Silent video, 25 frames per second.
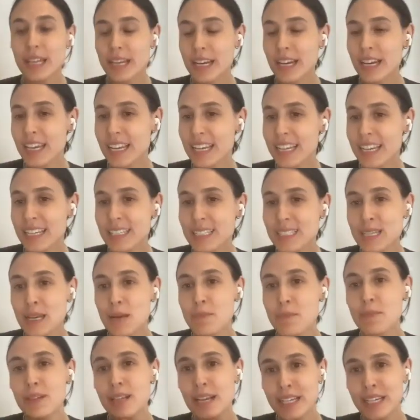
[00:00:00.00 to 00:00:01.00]
Peta is
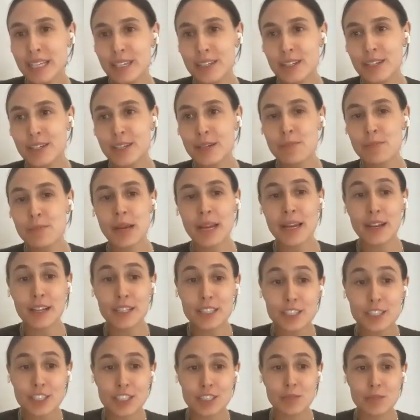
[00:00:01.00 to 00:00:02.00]
a molecular
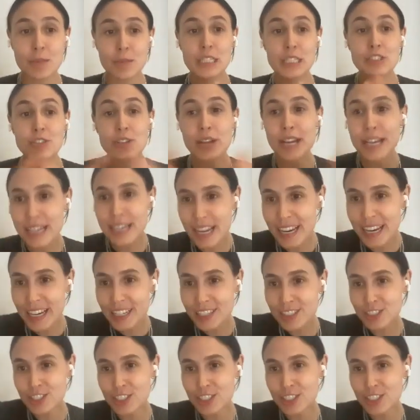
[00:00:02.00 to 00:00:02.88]
biologist by training.